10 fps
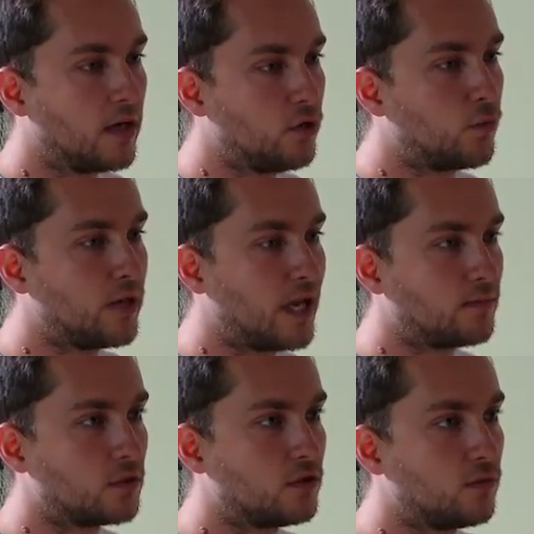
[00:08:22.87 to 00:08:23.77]
you'll be
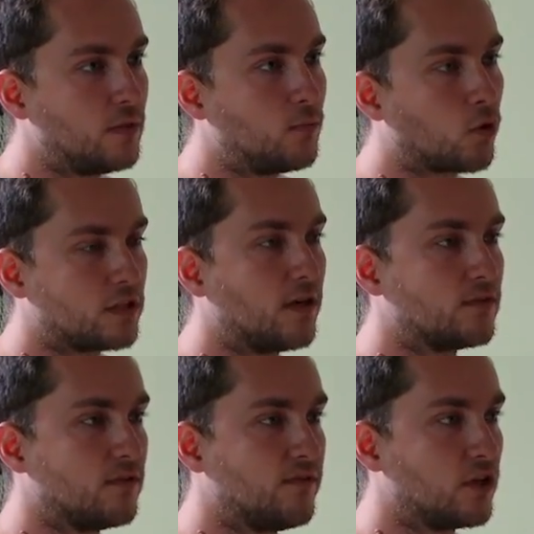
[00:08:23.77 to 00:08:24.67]
able to be more
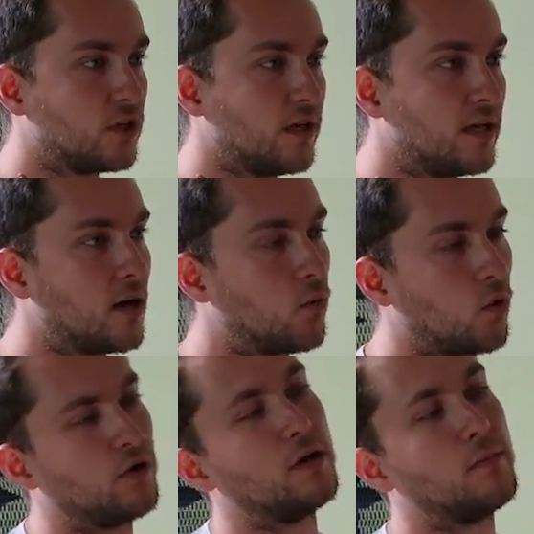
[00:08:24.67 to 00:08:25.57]
self-sufficient and not
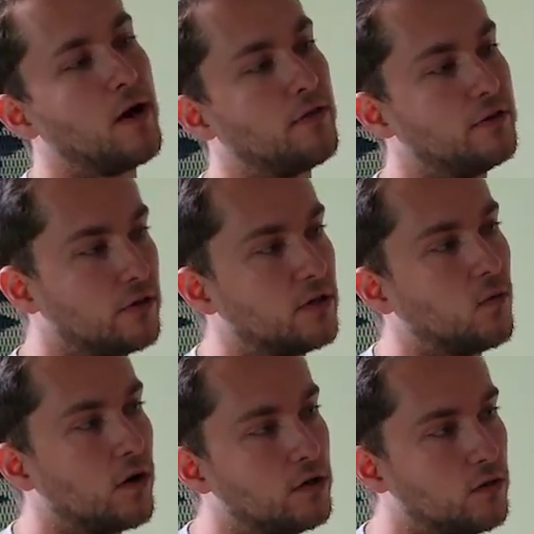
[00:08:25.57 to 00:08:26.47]
worry about the dirty
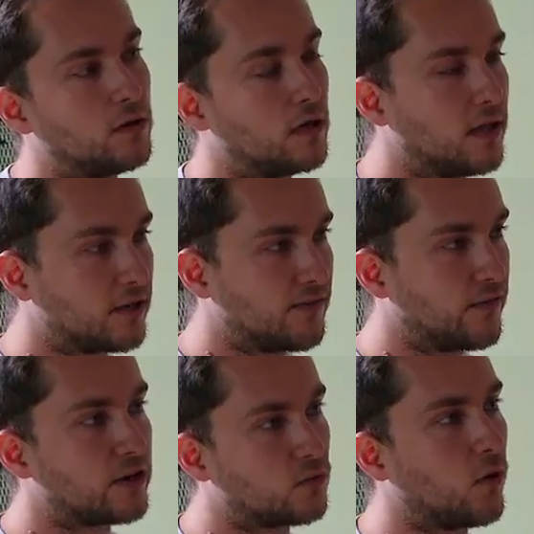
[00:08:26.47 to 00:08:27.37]
water. You can collect
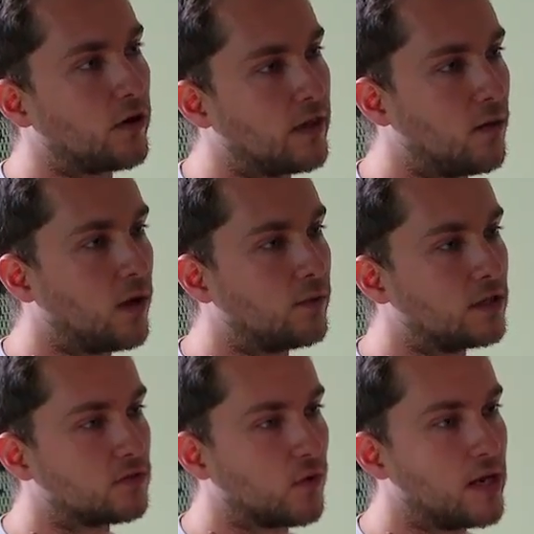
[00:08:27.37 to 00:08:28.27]
fresh water that way when
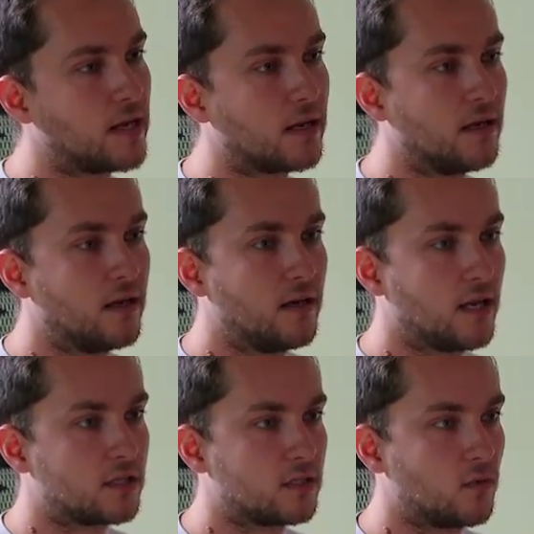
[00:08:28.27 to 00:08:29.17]
it's raining.
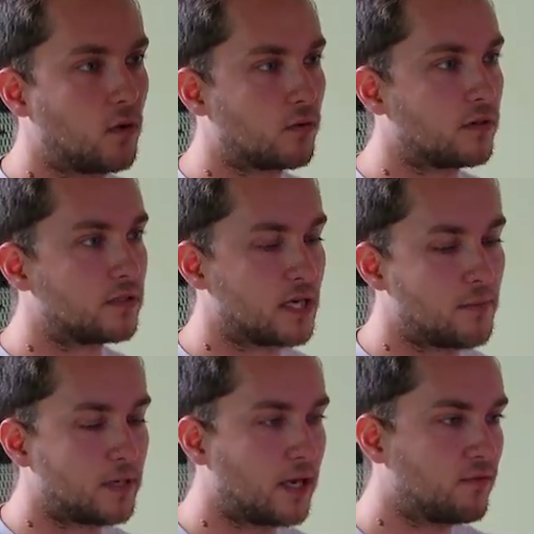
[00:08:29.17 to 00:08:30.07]
Actually, while we're on the
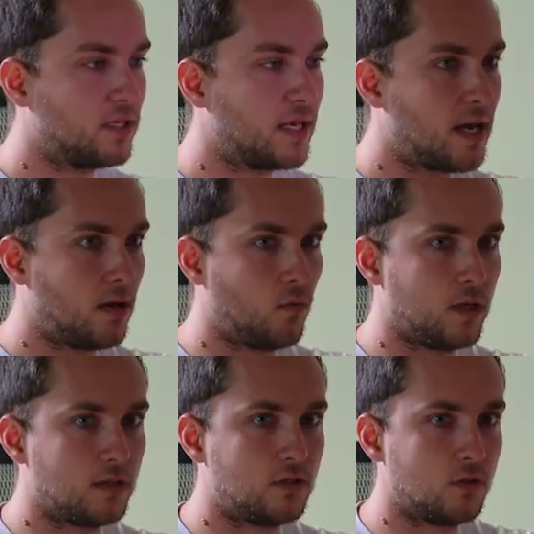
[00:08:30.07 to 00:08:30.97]
topic, every day
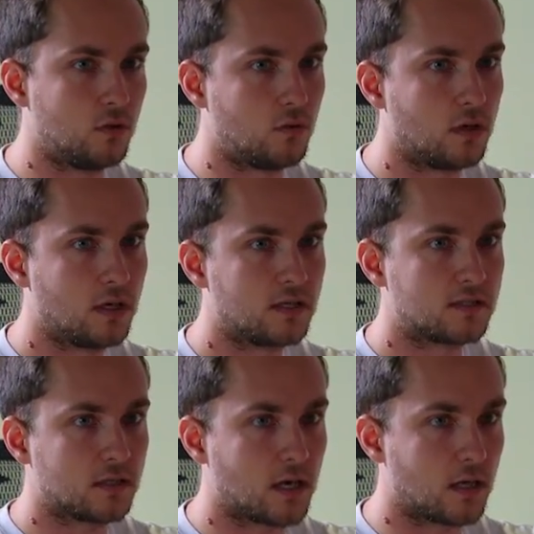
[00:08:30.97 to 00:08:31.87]
we do,
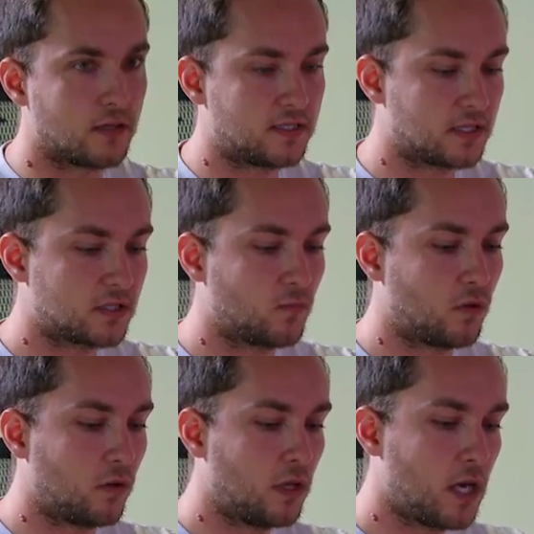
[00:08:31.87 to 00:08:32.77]
the system
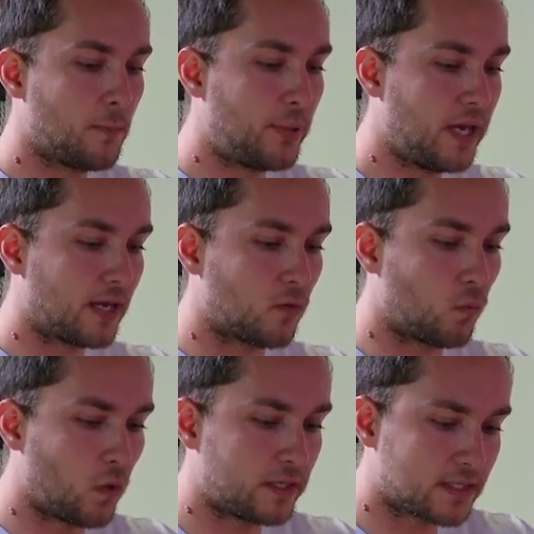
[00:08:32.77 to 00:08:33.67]
will pick
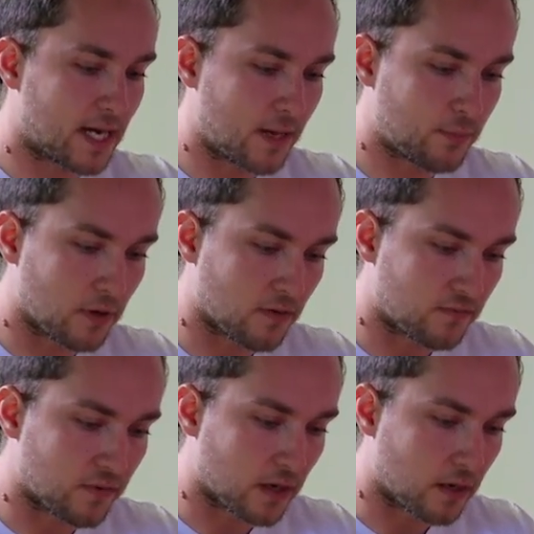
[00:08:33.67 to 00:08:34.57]
what type
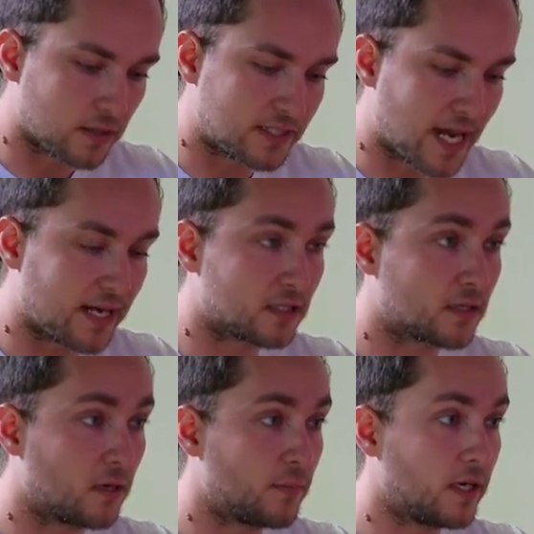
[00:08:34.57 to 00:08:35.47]
of day it's
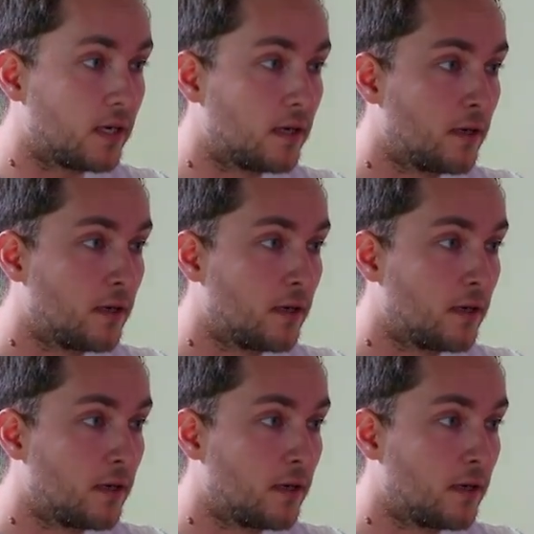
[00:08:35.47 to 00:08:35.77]
going to be.